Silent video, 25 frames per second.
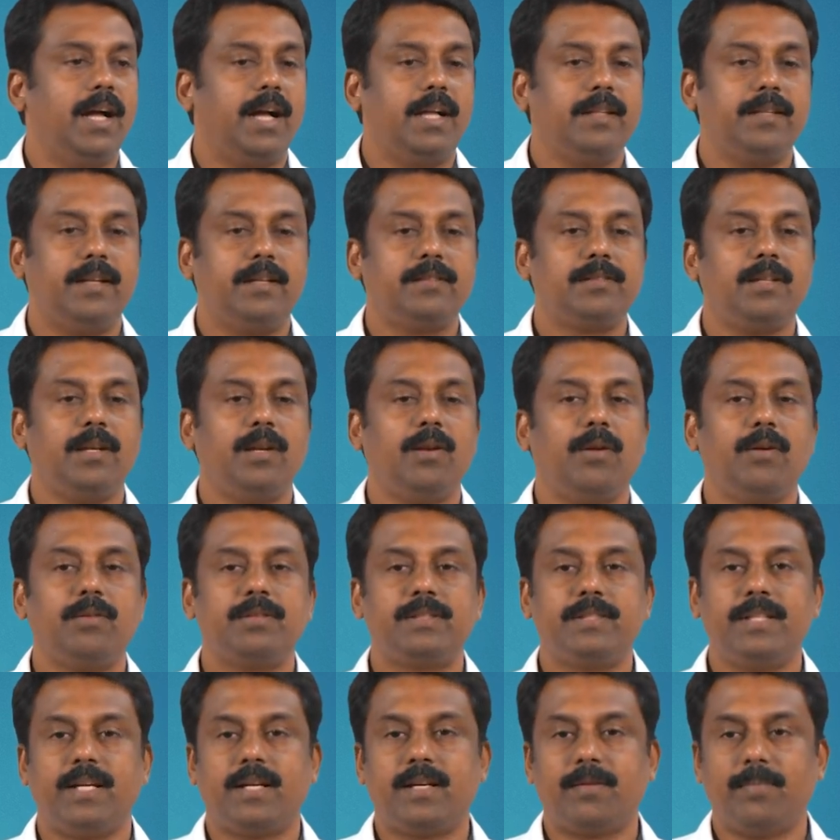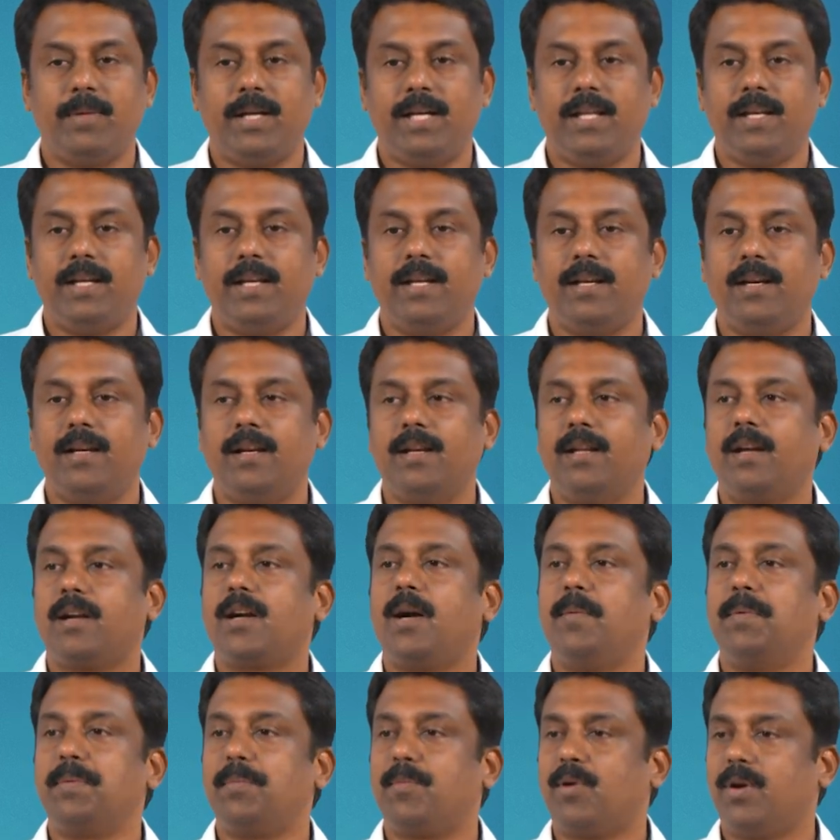and then cellulosic material
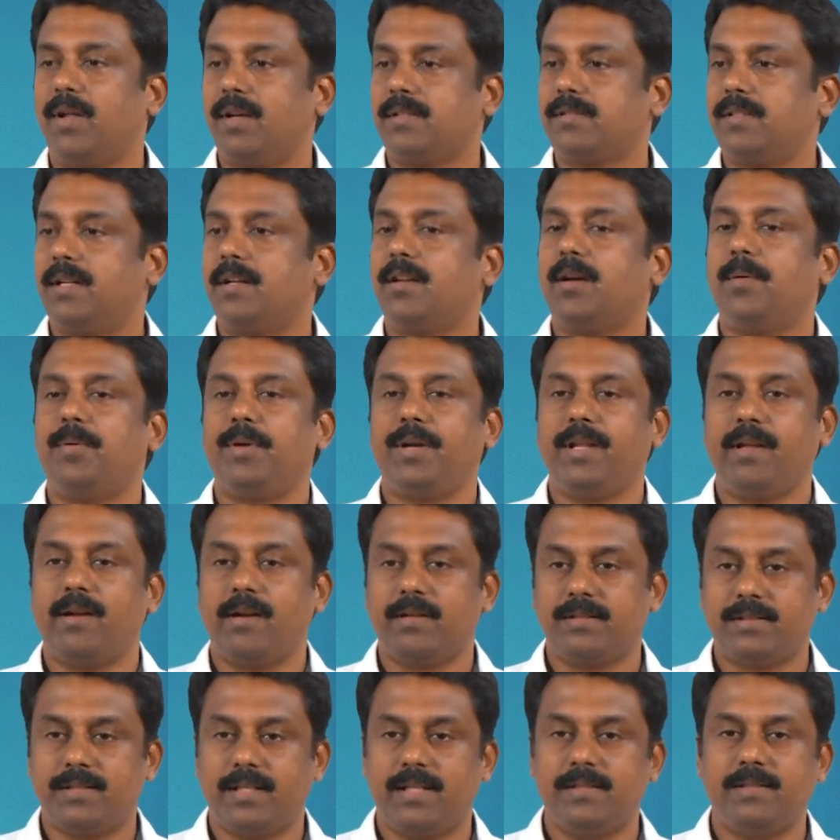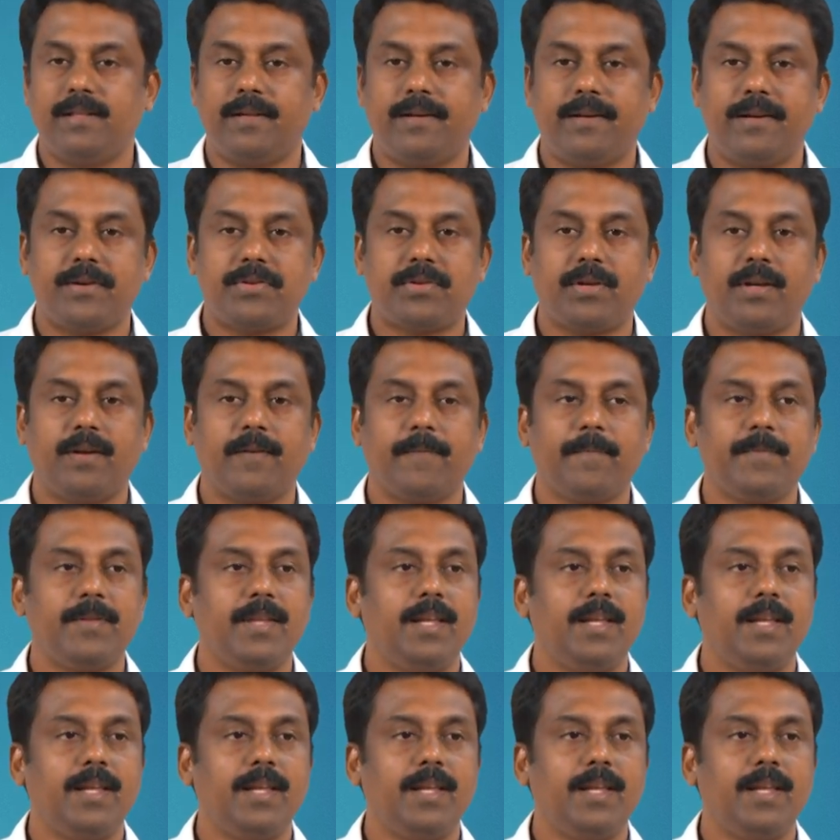carbon monoxide, carbon dioxide generation